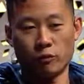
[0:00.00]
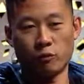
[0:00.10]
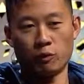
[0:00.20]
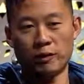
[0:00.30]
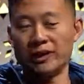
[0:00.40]

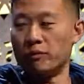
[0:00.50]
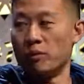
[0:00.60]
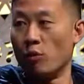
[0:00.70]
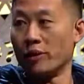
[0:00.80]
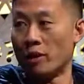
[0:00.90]
we give
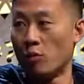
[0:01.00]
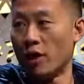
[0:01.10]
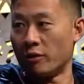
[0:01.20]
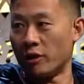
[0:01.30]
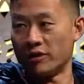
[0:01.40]
people what they
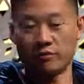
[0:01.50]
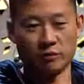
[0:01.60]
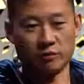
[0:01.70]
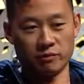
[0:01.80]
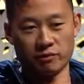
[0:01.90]
want, right?
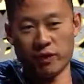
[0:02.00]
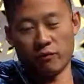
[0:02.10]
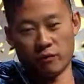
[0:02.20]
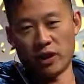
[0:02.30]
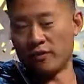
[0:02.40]
A
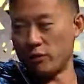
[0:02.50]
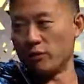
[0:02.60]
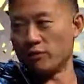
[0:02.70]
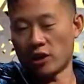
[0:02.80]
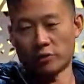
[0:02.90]
lot of
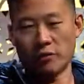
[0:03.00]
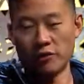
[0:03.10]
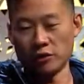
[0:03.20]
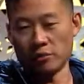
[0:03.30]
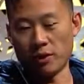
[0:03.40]
people have talked about
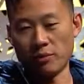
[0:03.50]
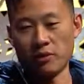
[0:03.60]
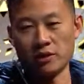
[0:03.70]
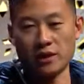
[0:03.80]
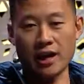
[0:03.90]
filter
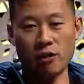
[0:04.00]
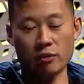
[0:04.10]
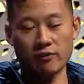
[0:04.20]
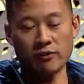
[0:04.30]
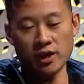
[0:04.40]
bubbles and how
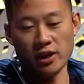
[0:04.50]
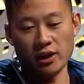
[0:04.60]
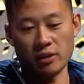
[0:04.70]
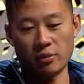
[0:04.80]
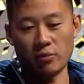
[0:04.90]

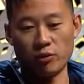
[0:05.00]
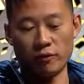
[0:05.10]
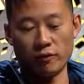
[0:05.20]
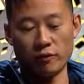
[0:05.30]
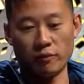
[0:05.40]

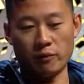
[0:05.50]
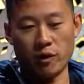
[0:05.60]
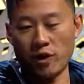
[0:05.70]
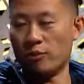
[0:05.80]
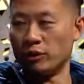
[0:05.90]
people
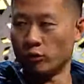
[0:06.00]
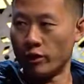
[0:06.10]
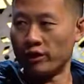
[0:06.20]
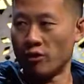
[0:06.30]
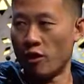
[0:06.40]
are able to
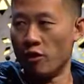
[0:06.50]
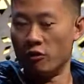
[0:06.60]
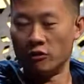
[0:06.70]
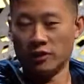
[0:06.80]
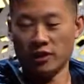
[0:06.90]
create their
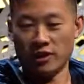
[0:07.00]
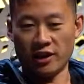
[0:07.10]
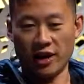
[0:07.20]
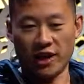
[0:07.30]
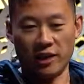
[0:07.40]
own
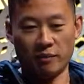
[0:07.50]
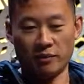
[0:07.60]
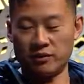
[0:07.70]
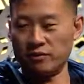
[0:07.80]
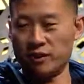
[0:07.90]

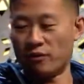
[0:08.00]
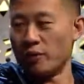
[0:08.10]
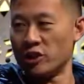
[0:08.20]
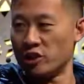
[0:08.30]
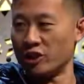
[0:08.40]

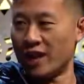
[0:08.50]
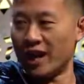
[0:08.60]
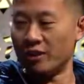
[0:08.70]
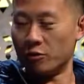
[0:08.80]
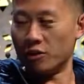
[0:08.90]
information
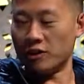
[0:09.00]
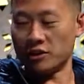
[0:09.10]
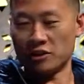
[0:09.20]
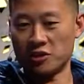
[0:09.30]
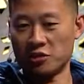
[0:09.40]
diet where they
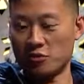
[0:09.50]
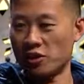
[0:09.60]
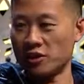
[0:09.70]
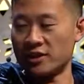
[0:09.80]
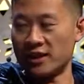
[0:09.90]
just consume the
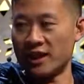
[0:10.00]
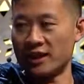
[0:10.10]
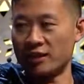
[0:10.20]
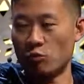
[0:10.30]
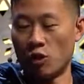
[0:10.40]
things that
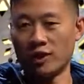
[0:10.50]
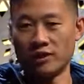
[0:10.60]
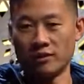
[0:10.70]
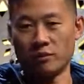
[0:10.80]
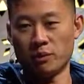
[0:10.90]
they want.
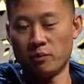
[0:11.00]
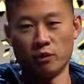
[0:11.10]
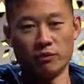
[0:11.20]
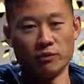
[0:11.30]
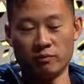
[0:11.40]

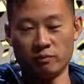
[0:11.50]
People,